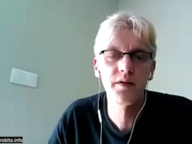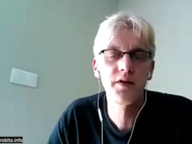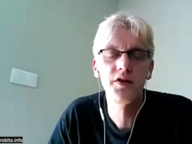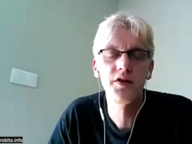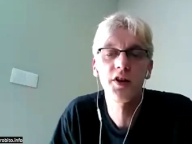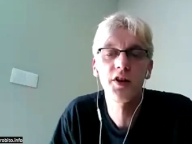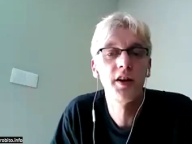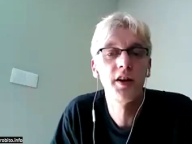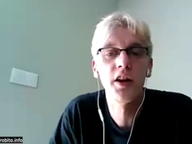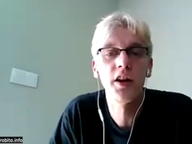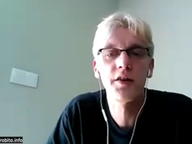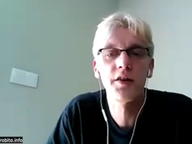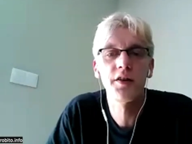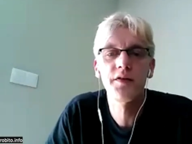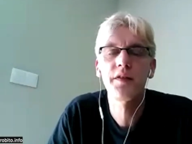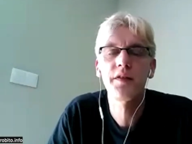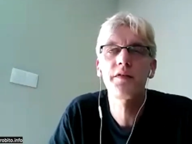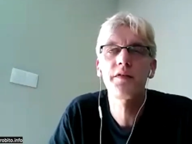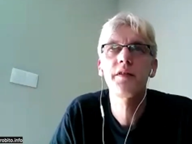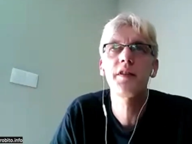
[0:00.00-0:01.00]
done a lot of
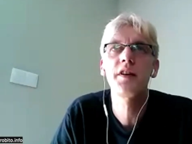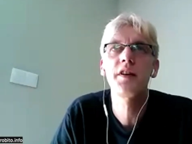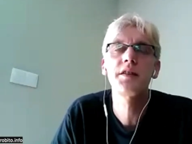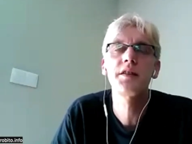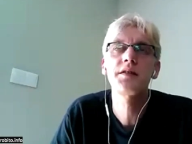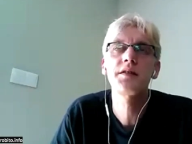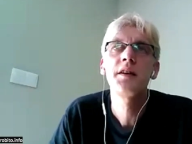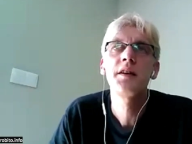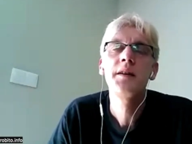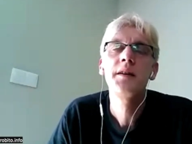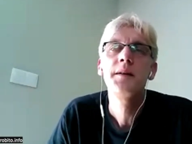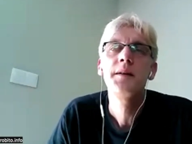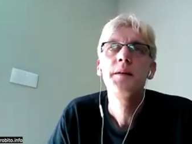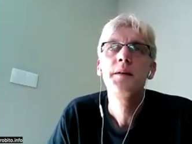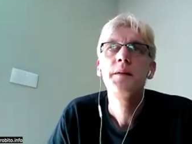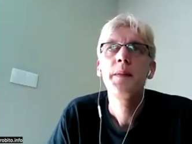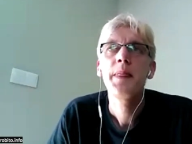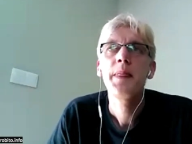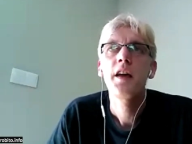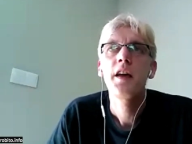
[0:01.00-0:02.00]
different things.
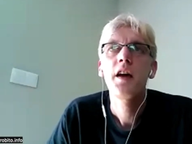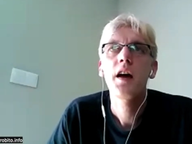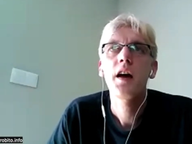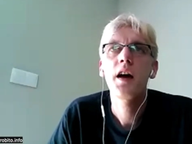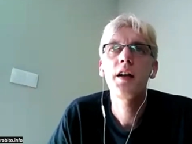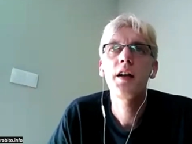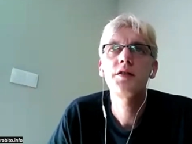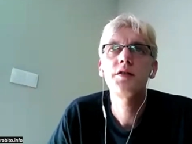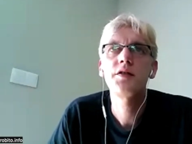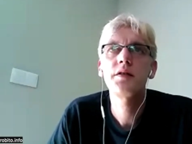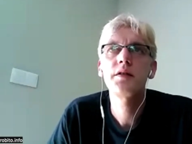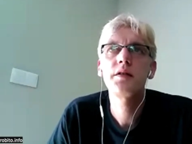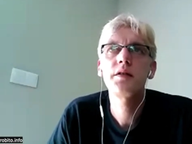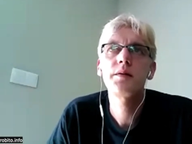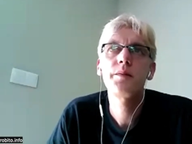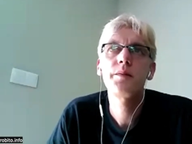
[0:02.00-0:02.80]
And